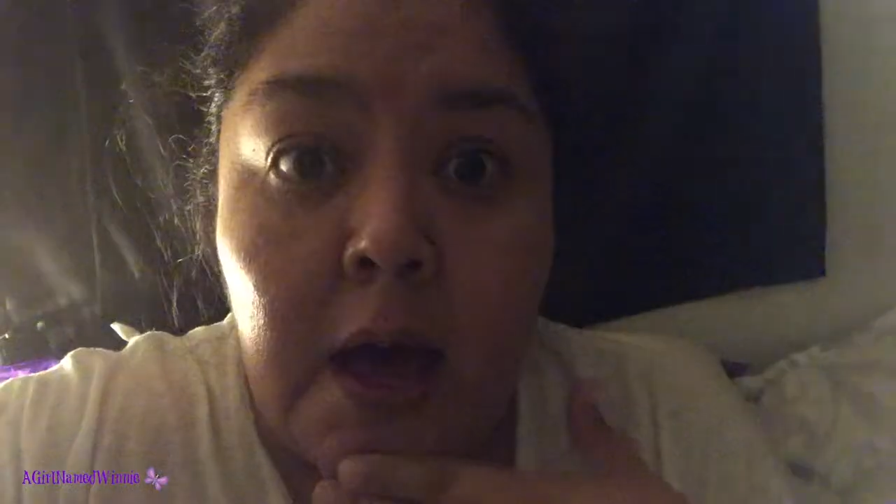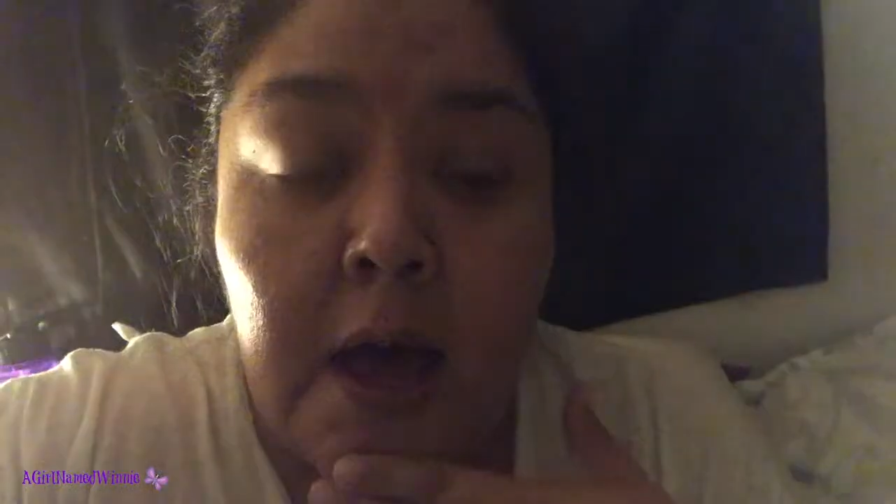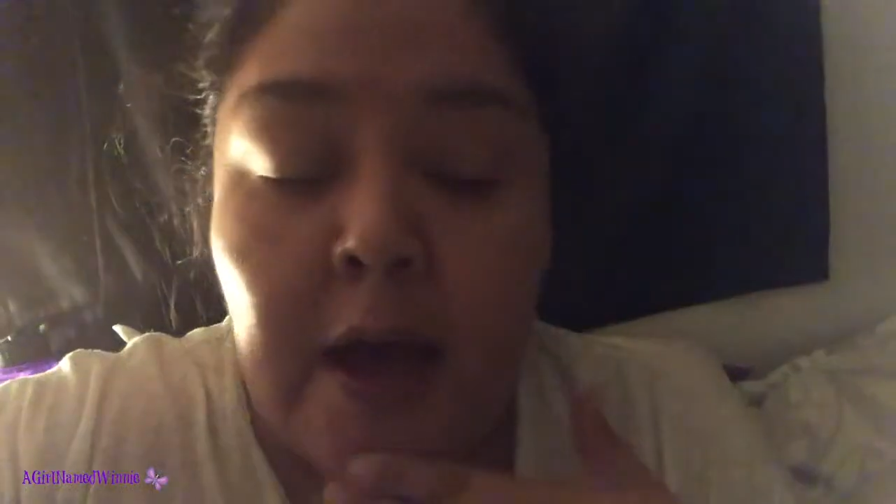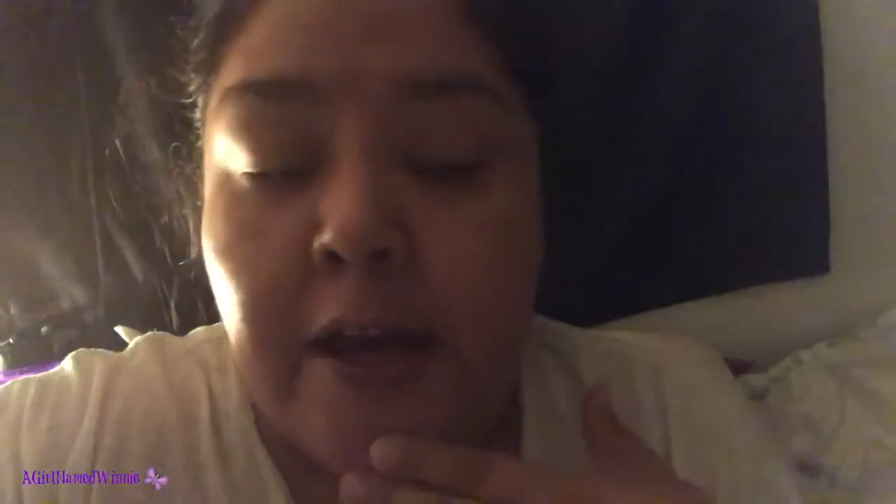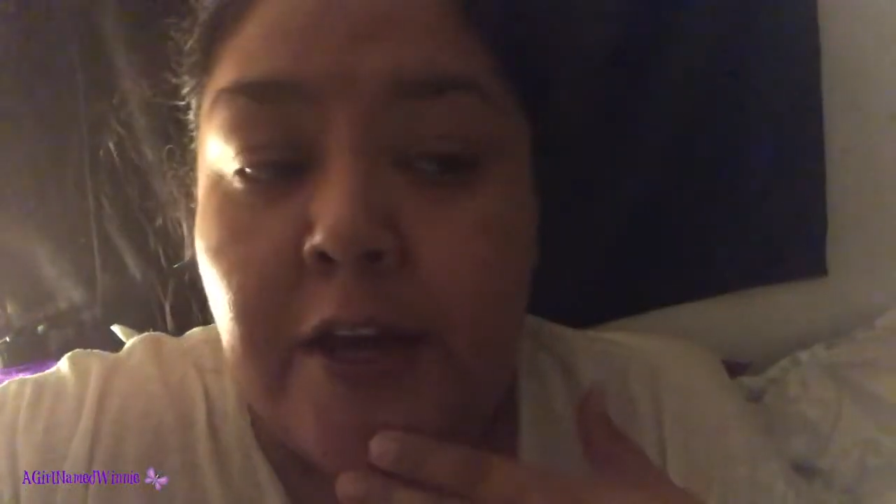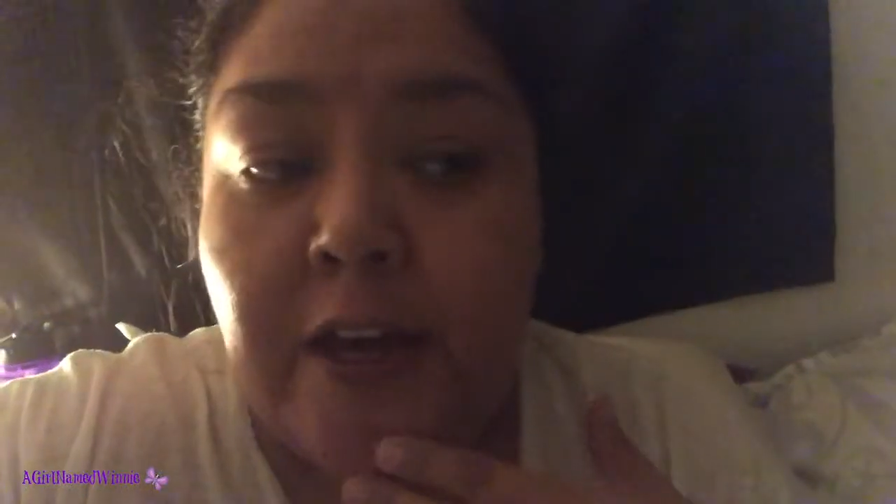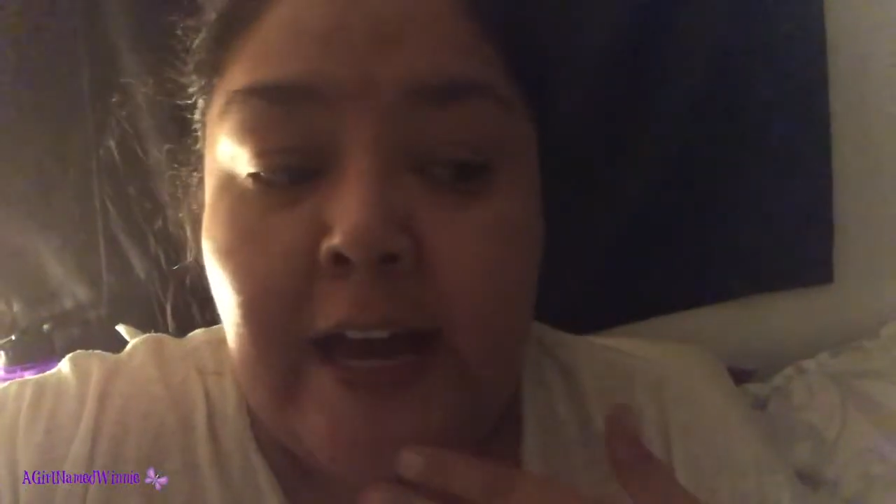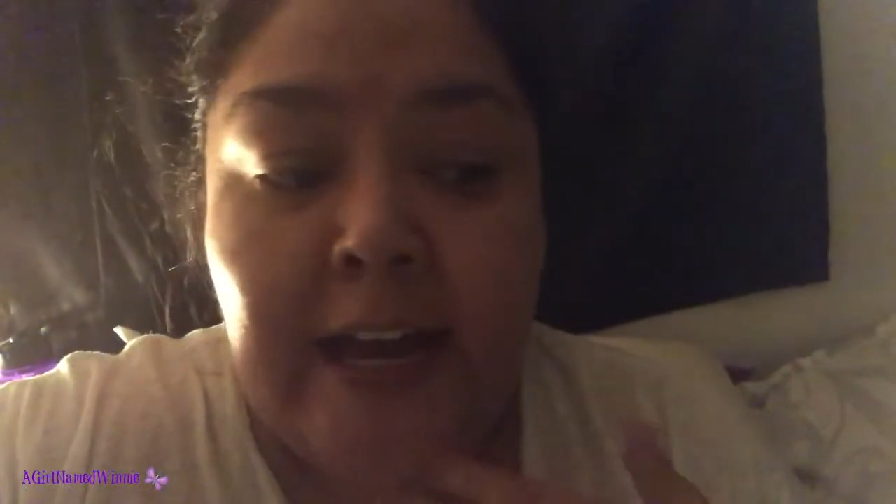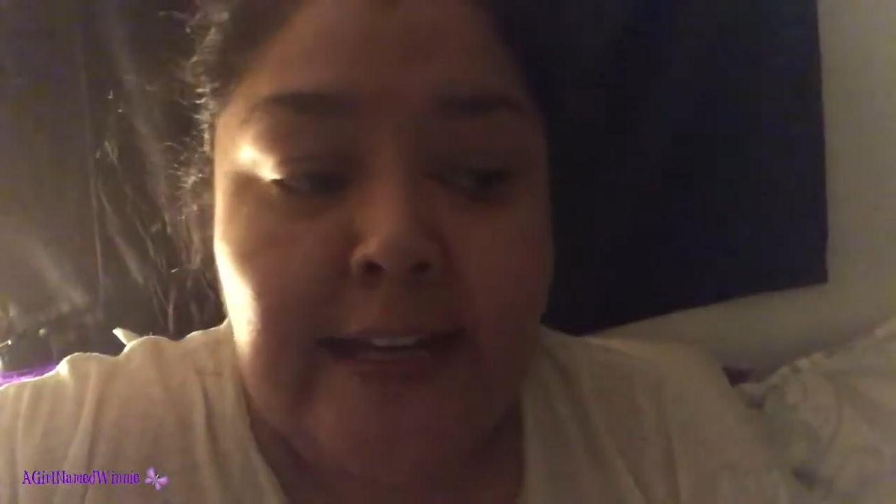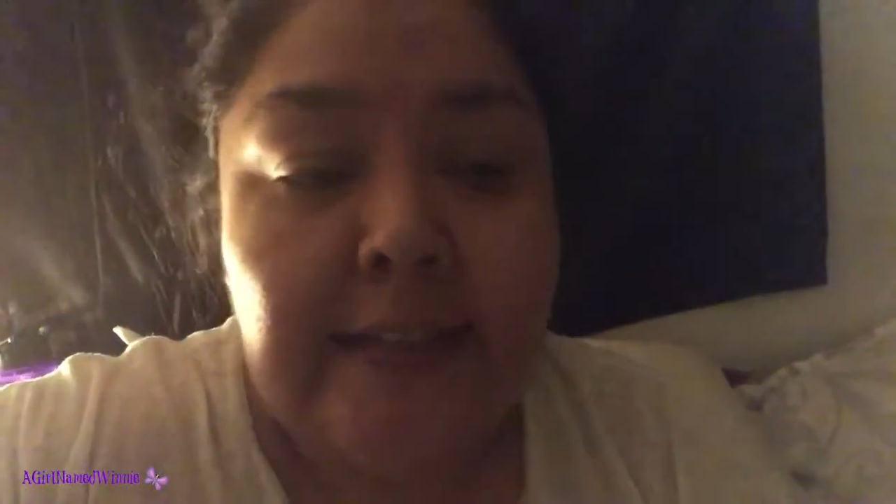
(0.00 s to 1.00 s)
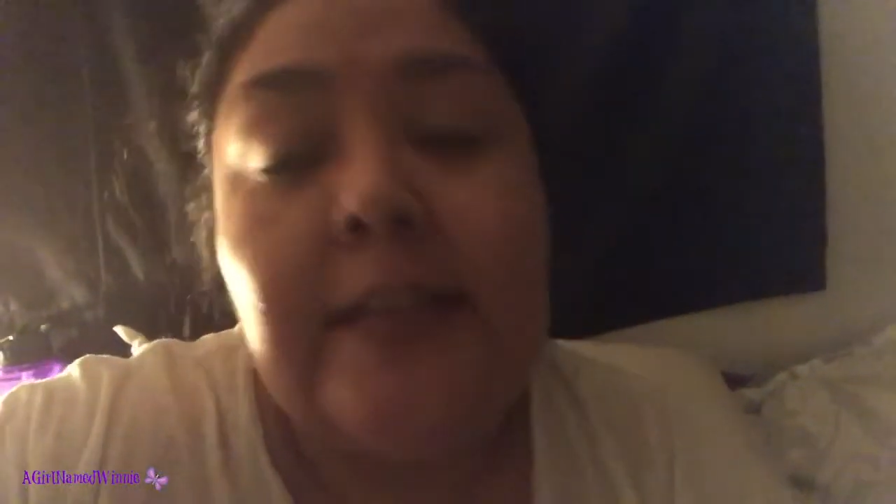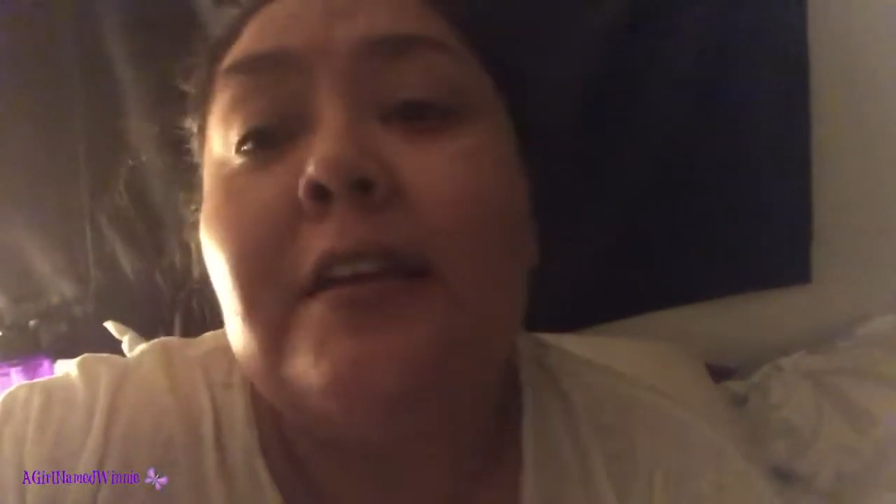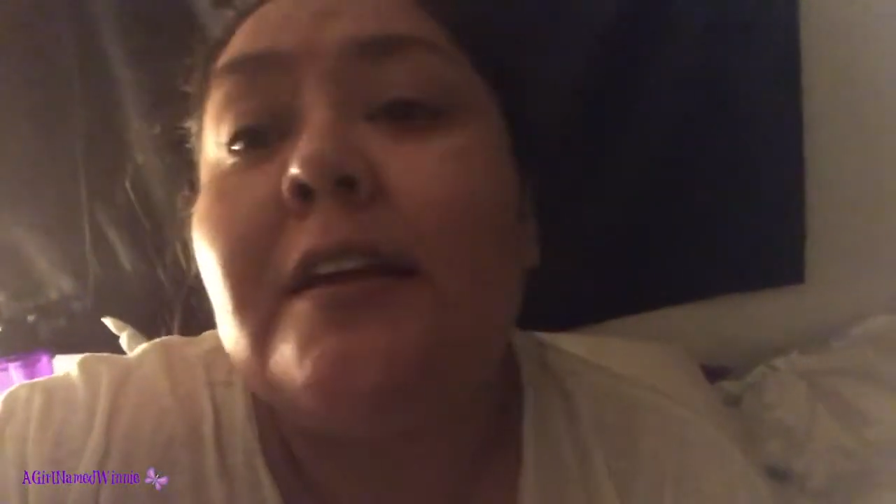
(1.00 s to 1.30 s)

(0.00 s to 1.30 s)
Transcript: Ah, oh, you guys,